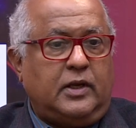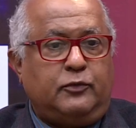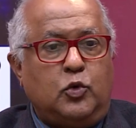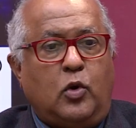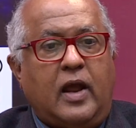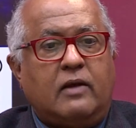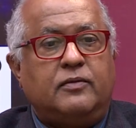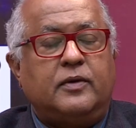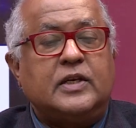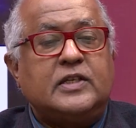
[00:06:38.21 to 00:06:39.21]
If you
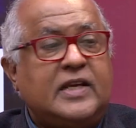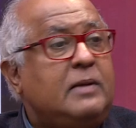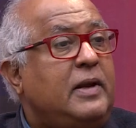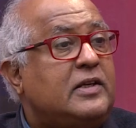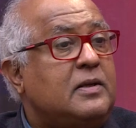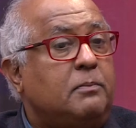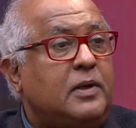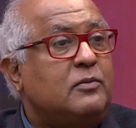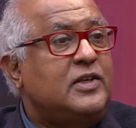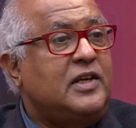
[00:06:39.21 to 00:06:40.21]
have ischemic
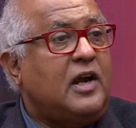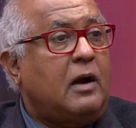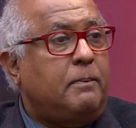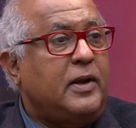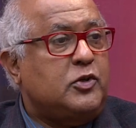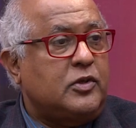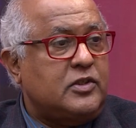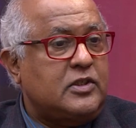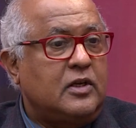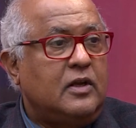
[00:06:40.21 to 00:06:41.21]
symptoms in young
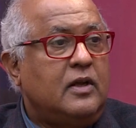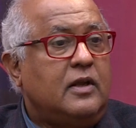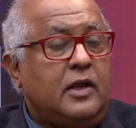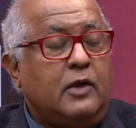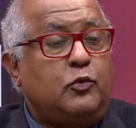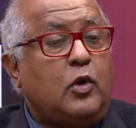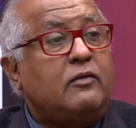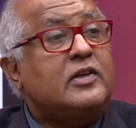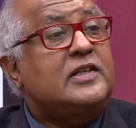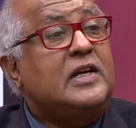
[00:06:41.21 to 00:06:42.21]
patients, if you
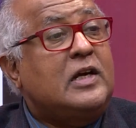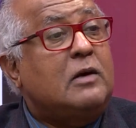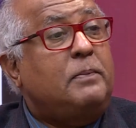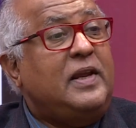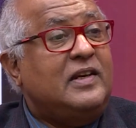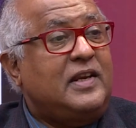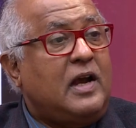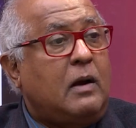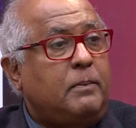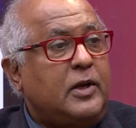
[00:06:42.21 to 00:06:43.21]
have a syncope in a
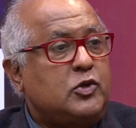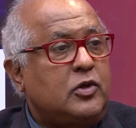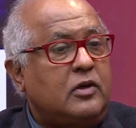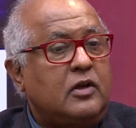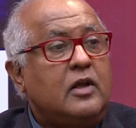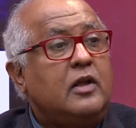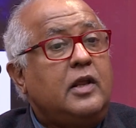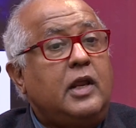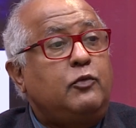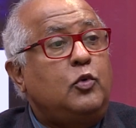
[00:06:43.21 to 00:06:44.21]
young patient,
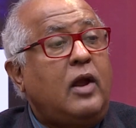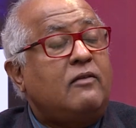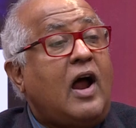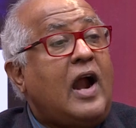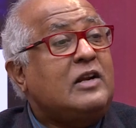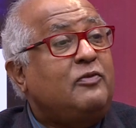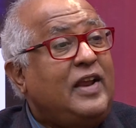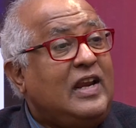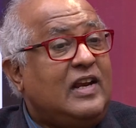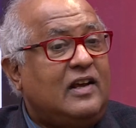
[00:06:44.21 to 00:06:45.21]
if you have heart
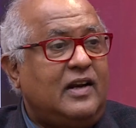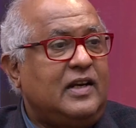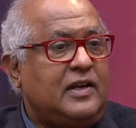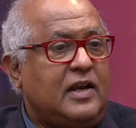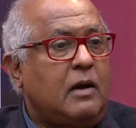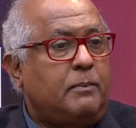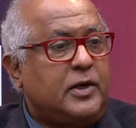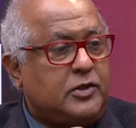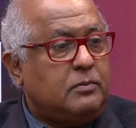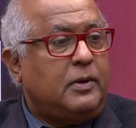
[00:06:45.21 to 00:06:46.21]
failure in a young
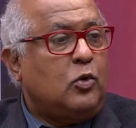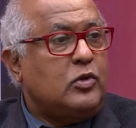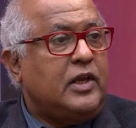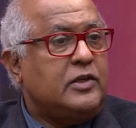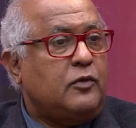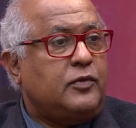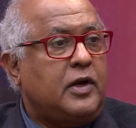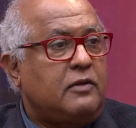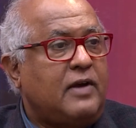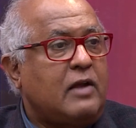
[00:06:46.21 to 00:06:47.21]
patient below the age of
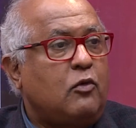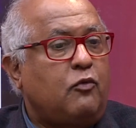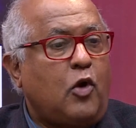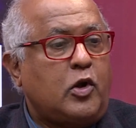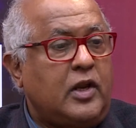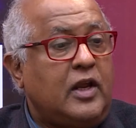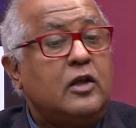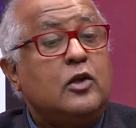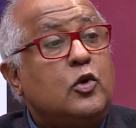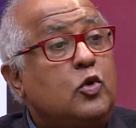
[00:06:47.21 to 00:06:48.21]
35 or 40,
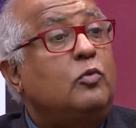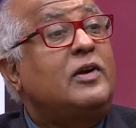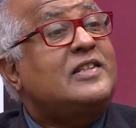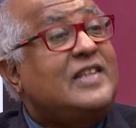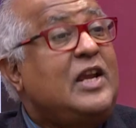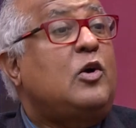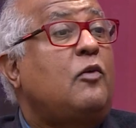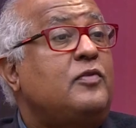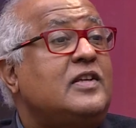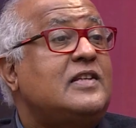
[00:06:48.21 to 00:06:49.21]
you must think
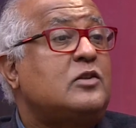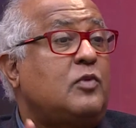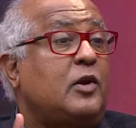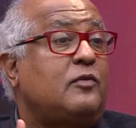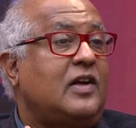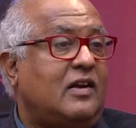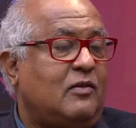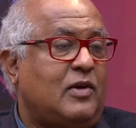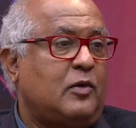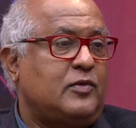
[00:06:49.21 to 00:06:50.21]
of this as one of
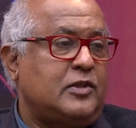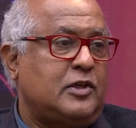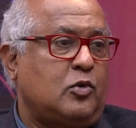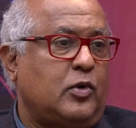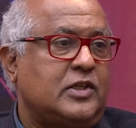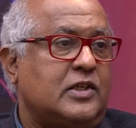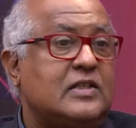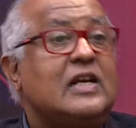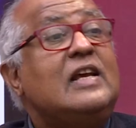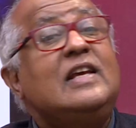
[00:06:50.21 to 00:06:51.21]
the
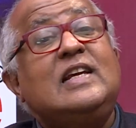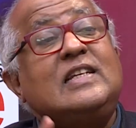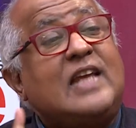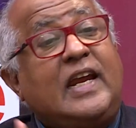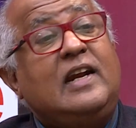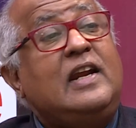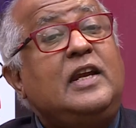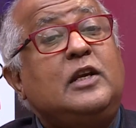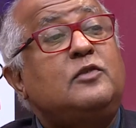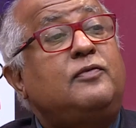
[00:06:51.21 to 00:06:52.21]
situations. Second,
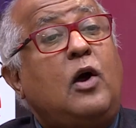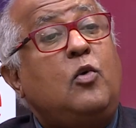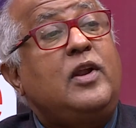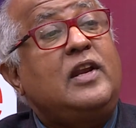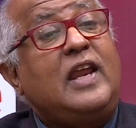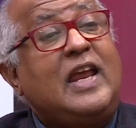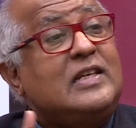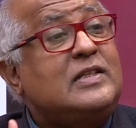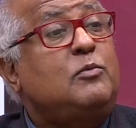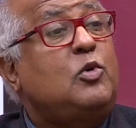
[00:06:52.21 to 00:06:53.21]
it is found in
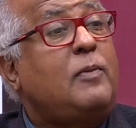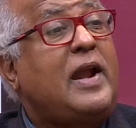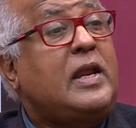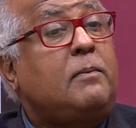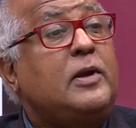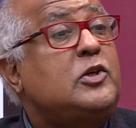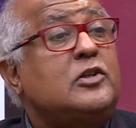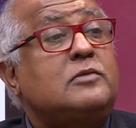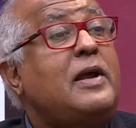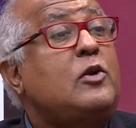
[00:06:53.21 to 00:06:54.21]
asymptomatic
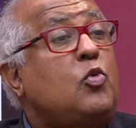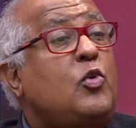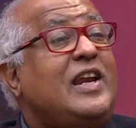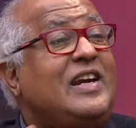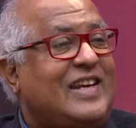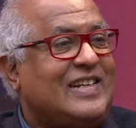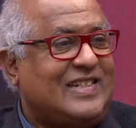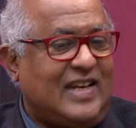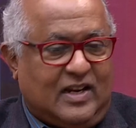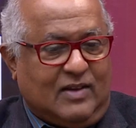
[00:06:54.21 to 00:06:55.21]
patients by routine
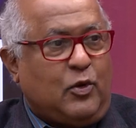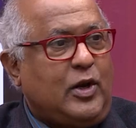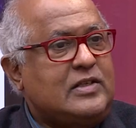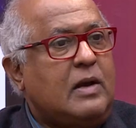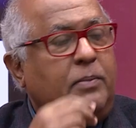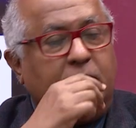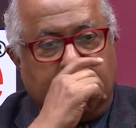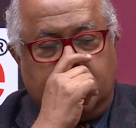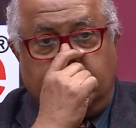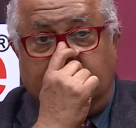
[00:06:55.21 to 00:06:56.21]
testing. For example, in
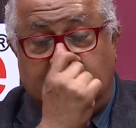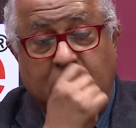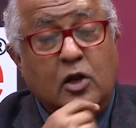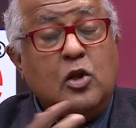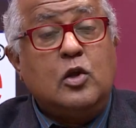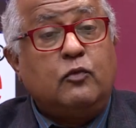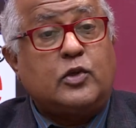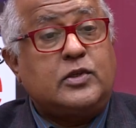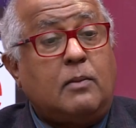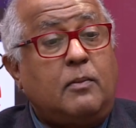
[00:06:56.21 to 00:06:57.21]
this patient,
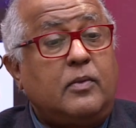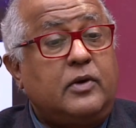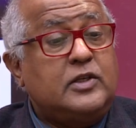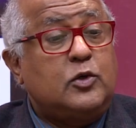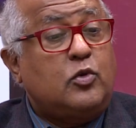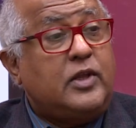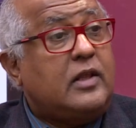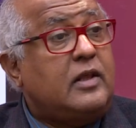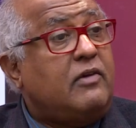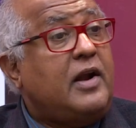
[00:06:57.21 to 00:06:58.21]
for some reason or the
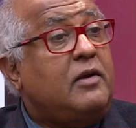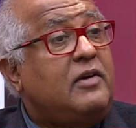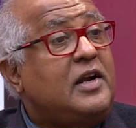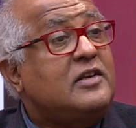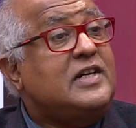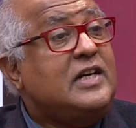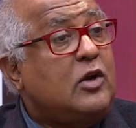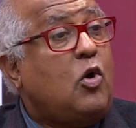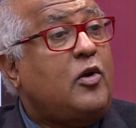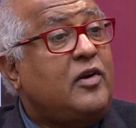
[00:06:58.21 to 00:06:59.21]
other, underwent a
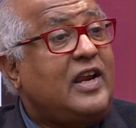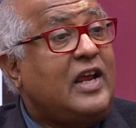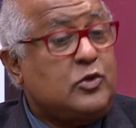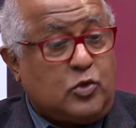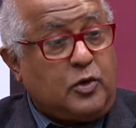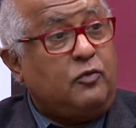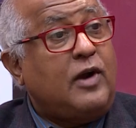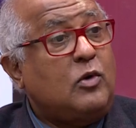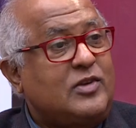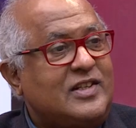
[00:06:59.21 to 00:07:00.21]
CT coronary angio and you
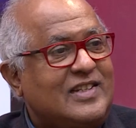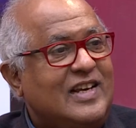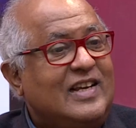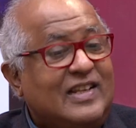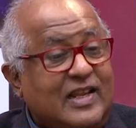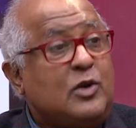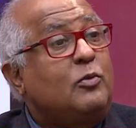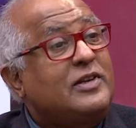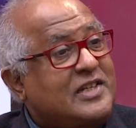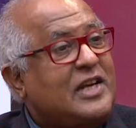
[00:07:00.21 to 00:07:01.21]
found this, then you
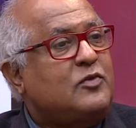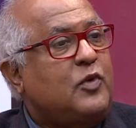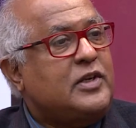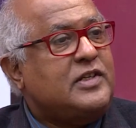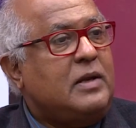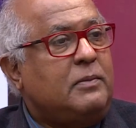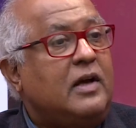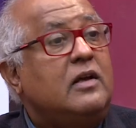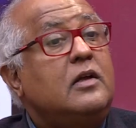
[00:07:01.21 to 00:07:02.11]
must test for ischemia.